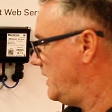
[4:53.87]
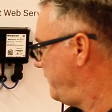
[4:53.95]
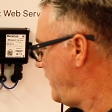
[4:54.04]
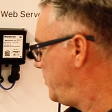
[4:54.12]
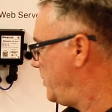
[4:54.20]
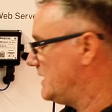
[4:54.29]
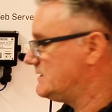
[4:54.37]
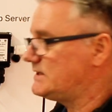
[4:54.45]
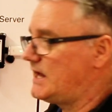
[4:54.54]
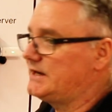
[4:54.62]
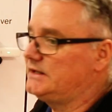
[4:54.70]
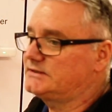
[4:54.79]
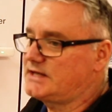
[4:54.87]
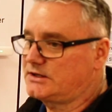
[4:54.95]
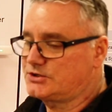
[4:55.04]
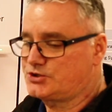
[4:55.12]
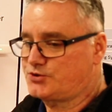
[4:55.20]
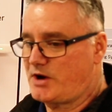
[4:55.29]
If I press that, it'll take
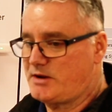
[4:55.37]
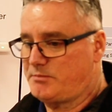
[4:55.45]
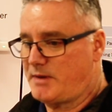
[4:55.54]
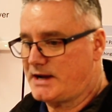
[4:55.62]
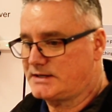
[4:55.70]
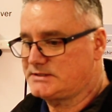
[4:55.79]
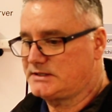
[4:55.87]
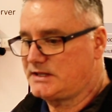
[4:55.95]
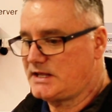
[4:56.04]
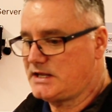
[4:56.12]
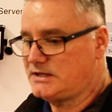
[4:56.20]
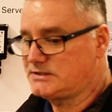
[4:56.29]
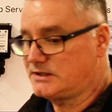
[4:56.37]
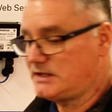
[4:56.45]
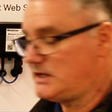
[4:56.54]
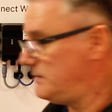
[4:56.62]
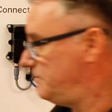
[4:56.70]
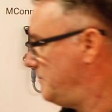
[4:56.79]
us straight back to
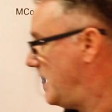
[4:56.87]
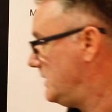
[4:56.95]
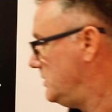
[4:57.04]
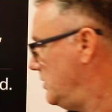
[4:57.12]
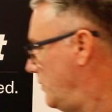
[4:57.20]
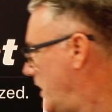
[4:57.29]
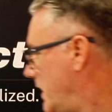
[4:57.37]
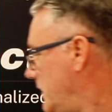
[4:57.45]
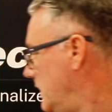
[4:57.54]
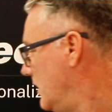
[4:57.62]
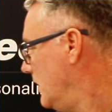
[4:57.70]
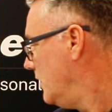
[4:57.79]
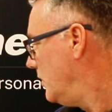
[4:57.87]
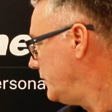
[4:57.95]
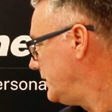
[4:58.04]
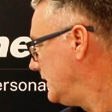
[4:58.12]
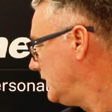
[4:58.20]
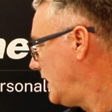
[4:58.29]
the main UI, or
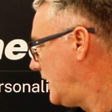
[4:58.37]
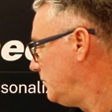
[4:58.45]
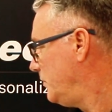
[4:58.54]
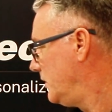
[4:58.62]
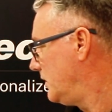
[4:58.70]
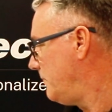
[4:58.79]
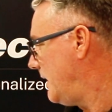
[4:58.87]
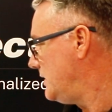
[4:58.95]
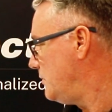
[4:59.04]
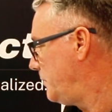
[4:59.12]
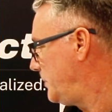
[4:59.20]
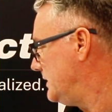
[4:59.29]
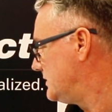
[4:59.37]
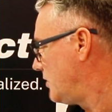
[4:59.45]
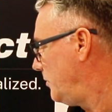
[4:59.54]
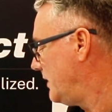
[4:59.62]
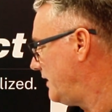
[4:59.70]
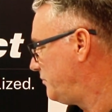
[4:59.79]
the little hamburger menu up in the
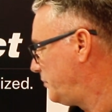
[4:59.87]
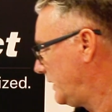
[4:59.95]
top left